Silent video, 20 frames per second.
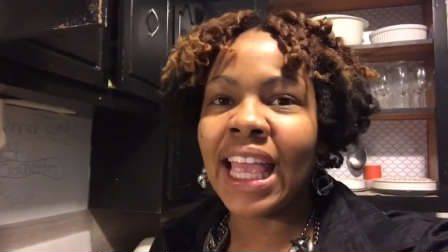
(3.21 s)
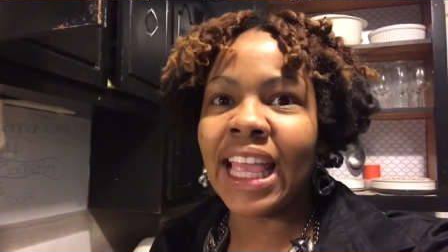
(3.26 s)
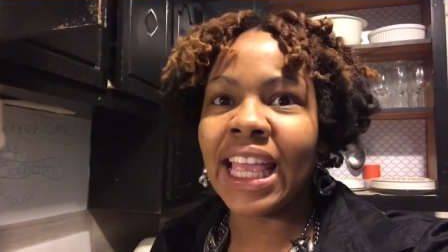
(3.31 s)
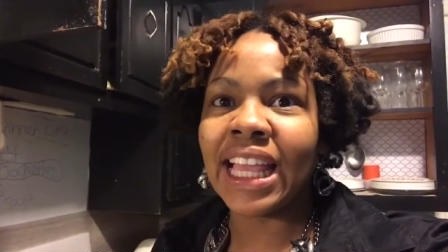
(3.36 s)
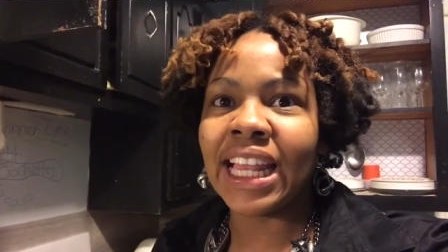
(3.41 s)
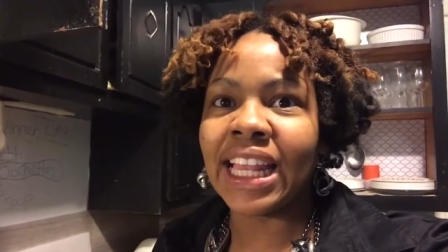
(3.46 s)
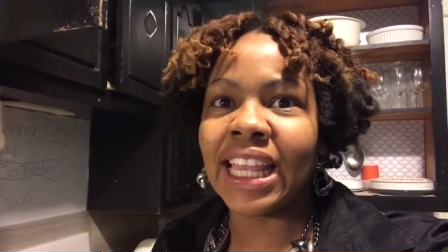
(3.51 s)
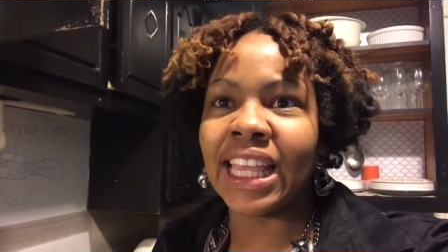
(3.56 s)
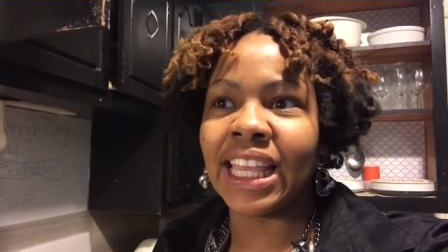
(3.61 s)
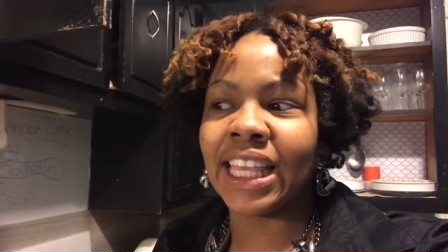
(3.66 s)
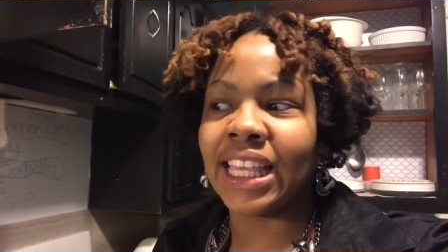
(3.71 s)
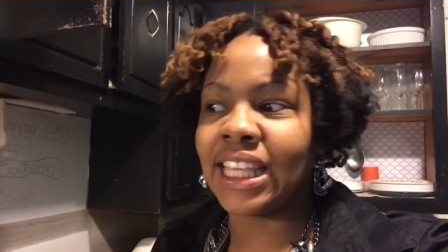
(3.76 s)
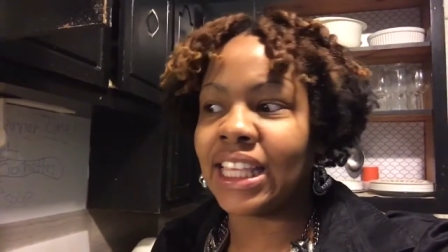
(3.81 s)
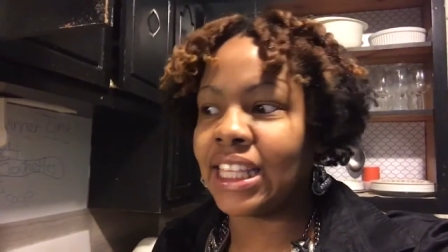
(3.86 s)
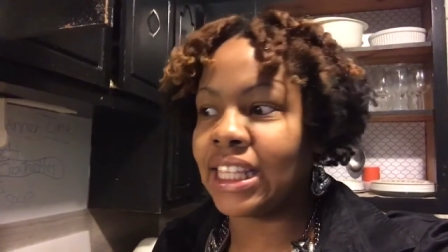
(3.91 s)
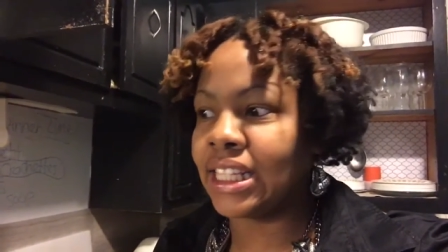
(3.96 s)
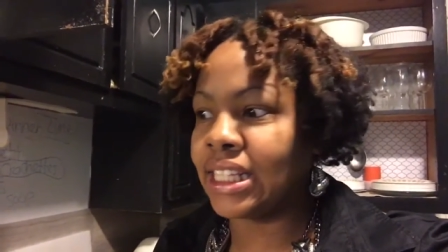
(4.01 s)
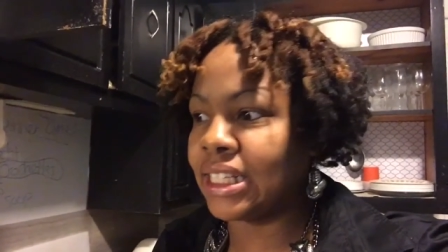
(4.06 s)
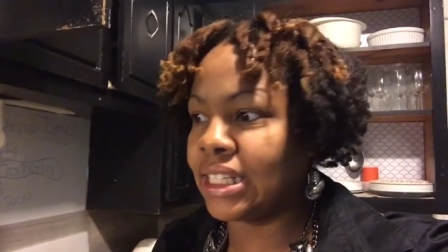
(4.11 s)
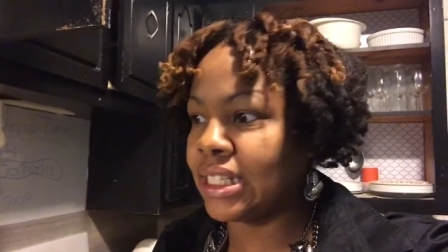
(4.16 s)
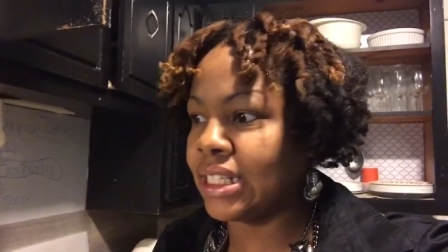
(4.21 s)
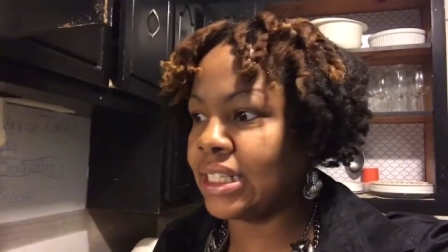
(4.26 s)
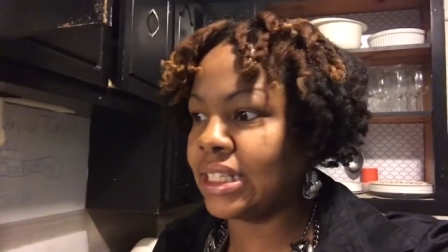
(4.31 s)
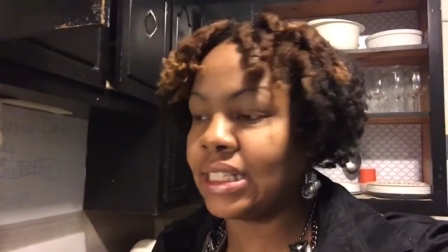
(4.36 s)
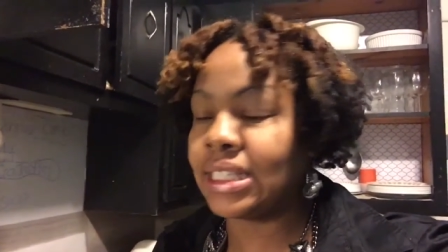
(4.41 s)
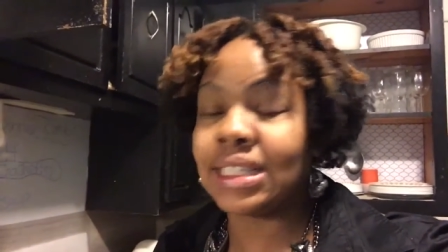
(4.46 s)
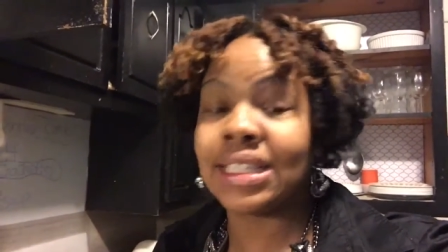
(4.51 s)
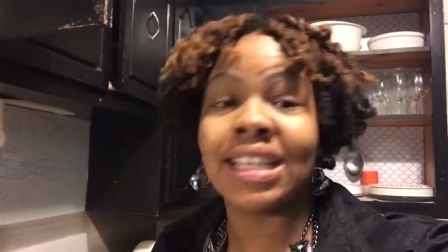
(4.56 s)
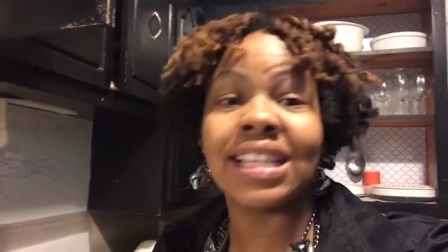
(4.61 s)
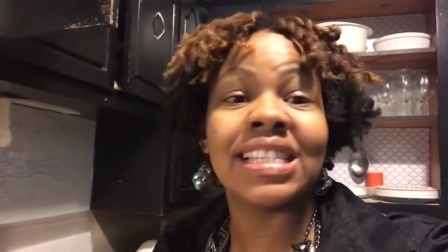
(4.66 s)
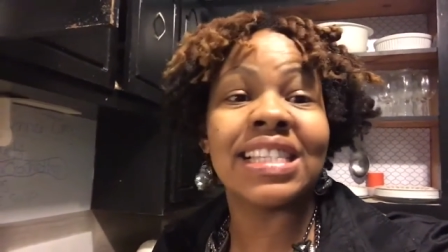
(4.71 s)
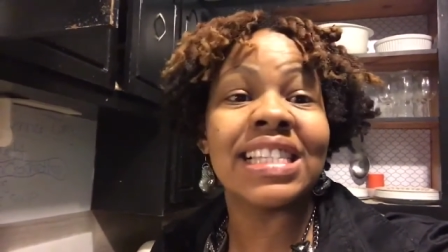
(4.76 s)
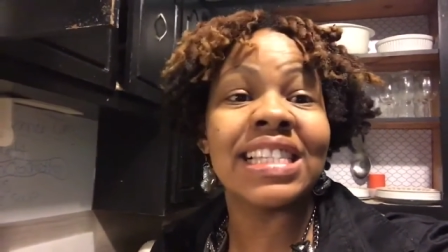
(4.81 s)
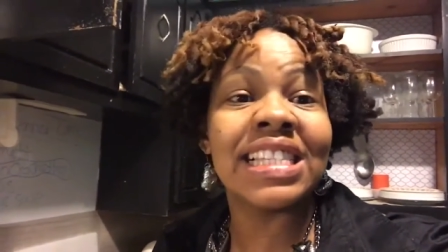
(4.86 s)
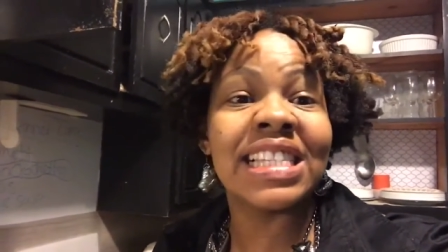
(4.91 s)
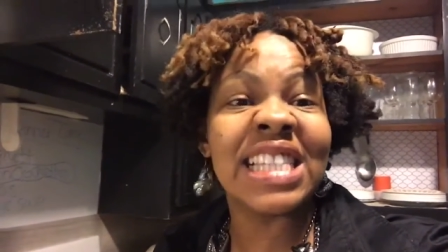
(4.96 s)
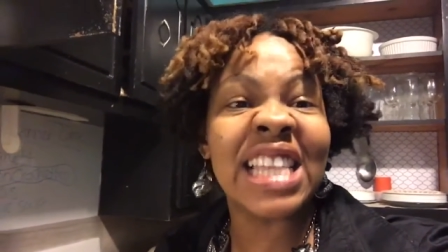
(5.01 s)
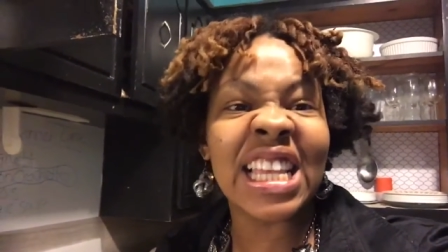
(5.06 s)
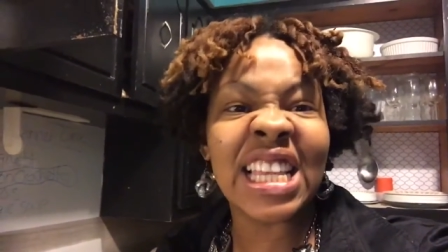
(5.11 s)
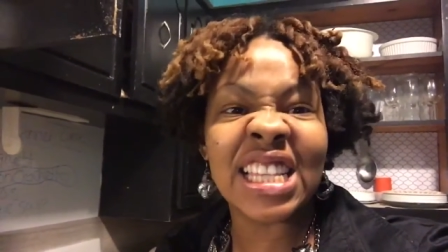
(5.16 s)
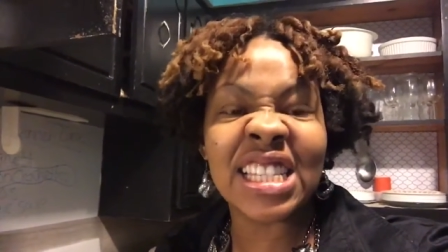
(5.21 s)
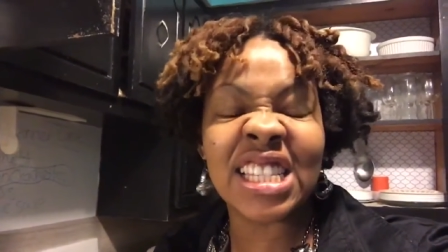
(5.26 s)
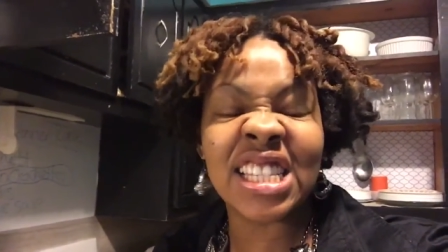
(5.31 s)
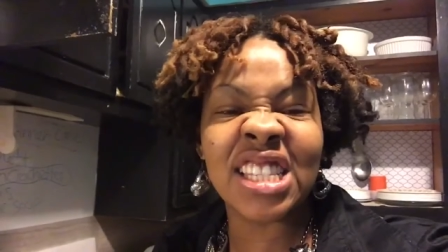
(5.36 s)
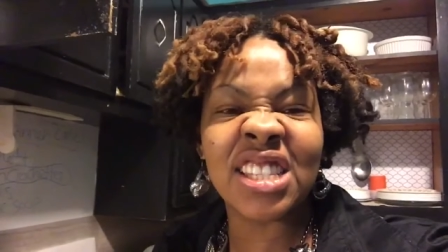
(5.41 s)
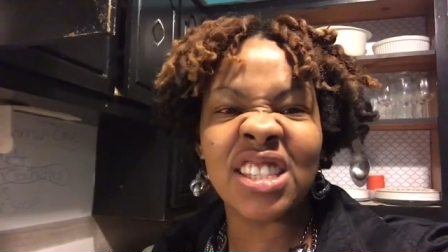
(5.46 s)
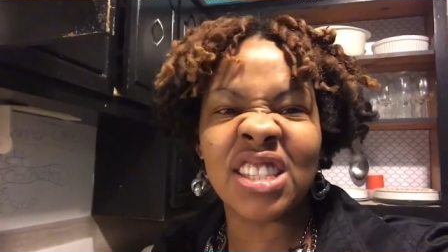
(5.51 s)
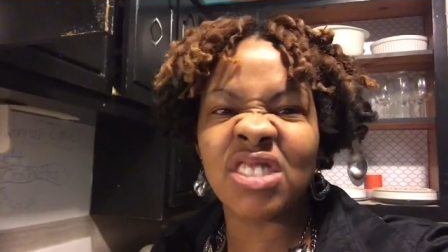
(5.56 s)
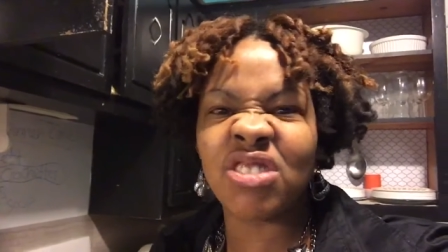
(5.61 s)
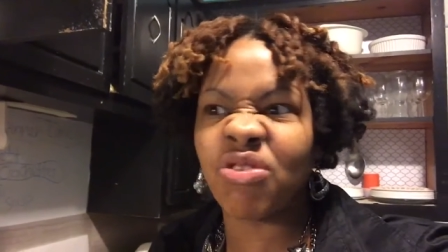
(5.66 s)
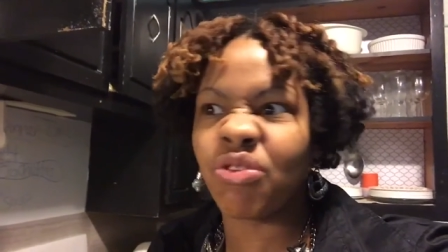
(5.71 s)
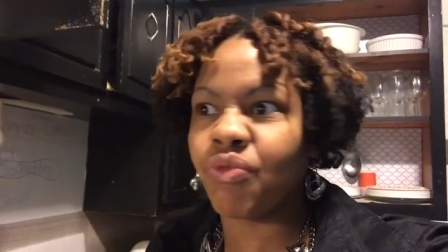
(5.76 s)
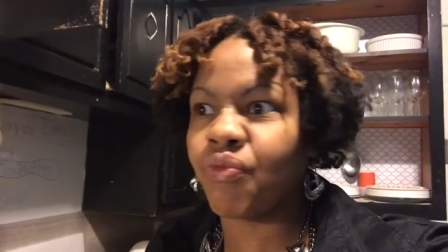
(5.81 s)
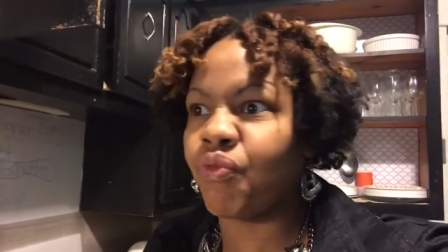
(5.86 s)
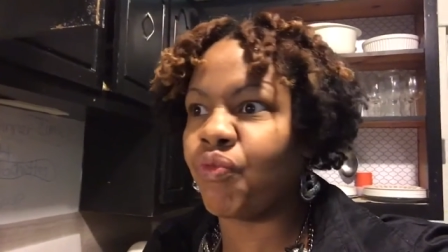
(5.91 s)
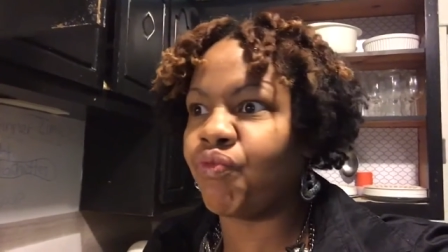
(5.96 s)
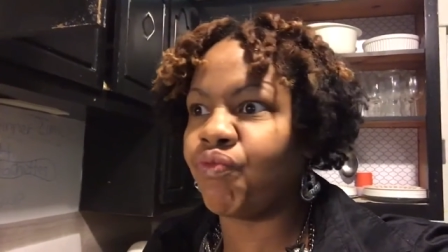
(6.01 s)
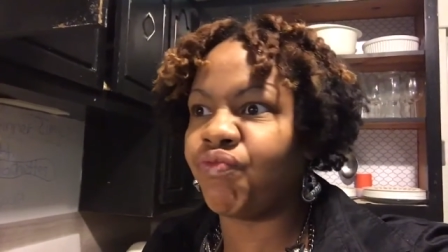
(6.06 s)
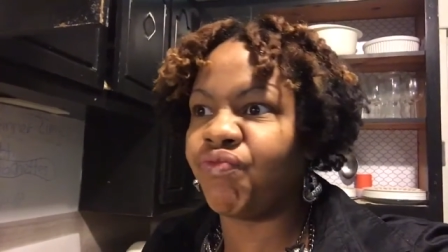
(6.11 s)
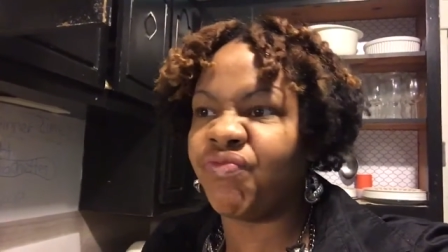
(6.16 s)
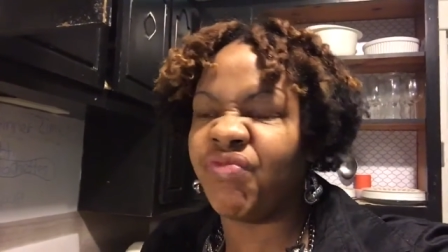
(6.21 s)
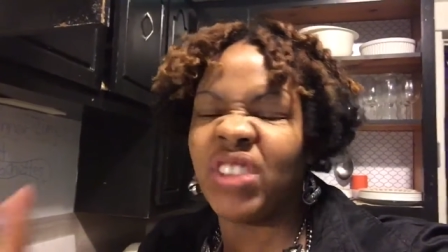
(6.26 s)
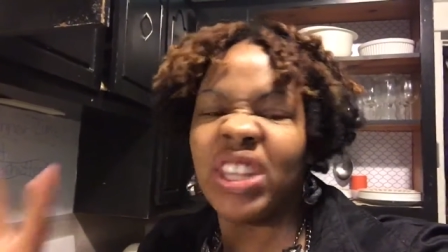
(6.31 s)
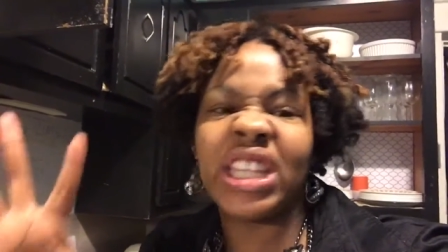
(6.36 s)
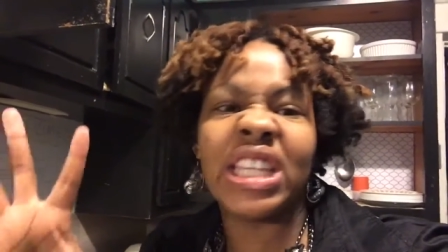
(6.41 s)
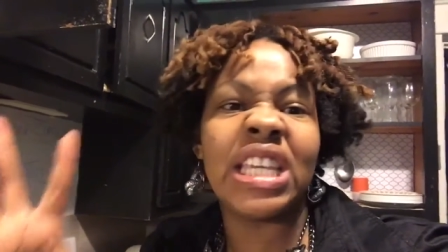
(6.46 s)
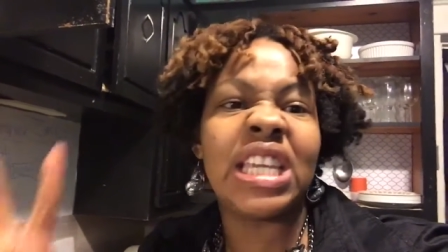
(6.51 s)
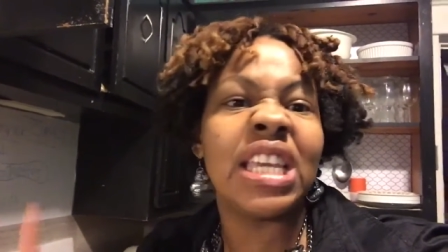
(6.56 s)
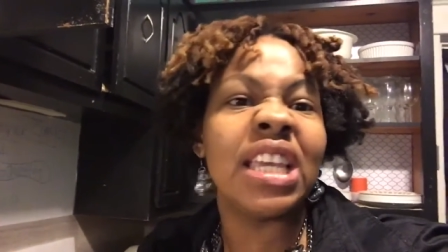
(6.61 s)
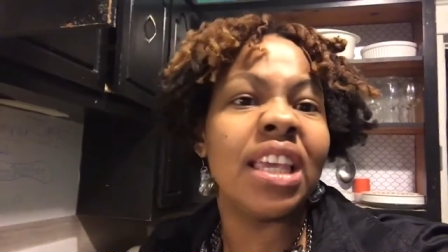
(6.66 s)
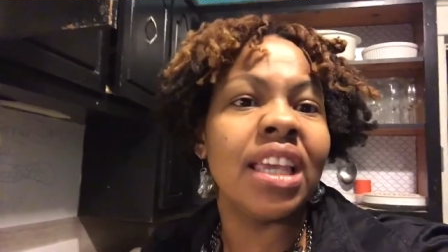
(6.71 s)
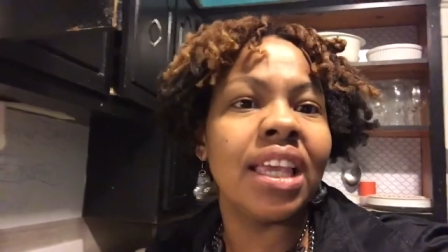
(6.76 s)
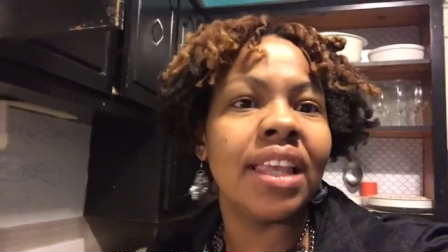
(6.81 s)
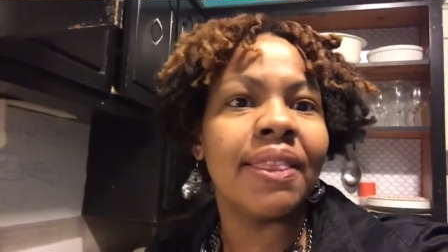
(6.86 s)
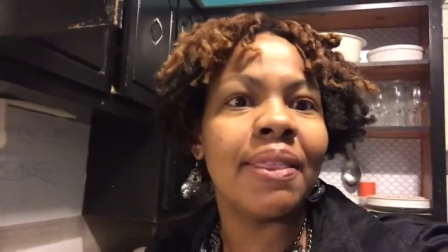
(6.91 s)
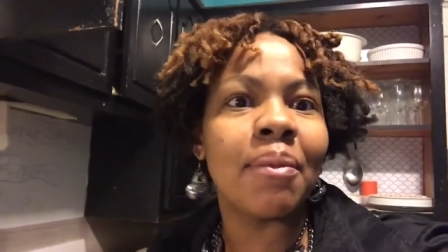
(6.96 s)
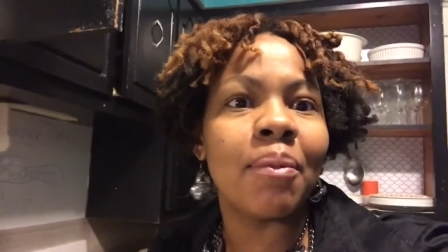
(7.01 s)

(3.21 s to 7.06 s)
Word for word: It is 6.50 in